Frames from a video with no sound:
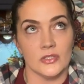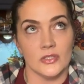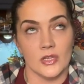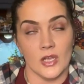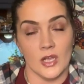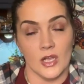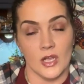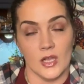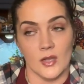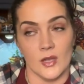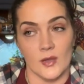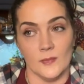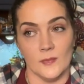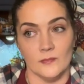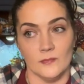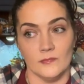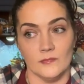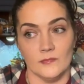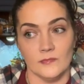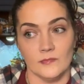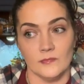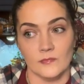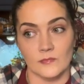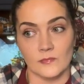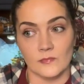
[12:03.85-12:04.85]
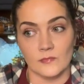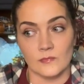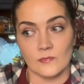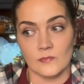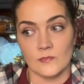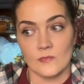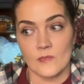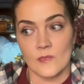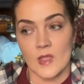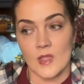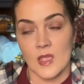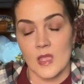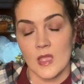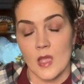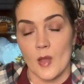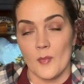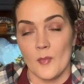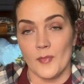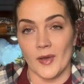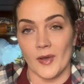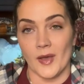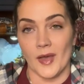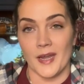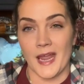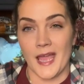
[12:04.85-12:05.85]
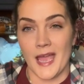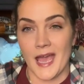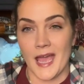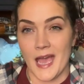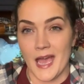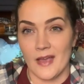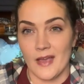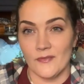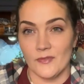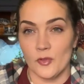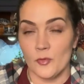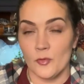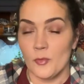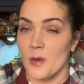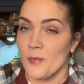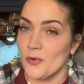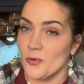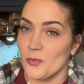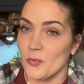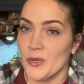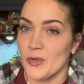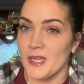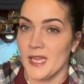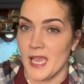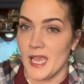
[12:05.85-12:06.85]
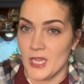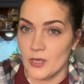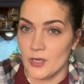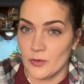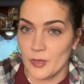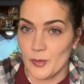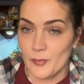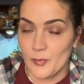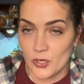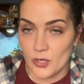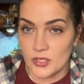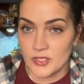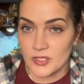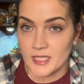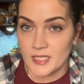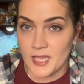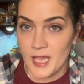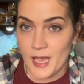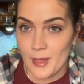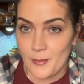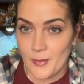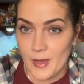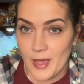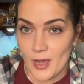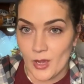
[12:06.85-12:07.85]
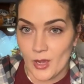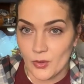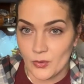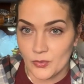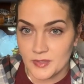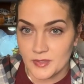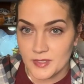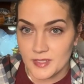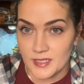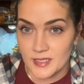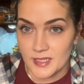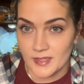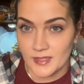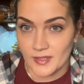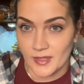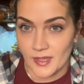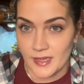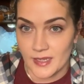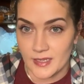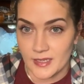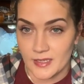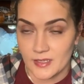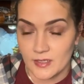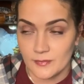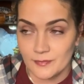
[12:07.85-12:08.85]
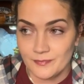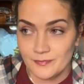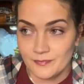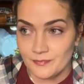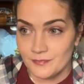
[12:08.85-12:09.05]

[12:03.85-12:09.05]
But I have, you remember when Angry Birds came out in like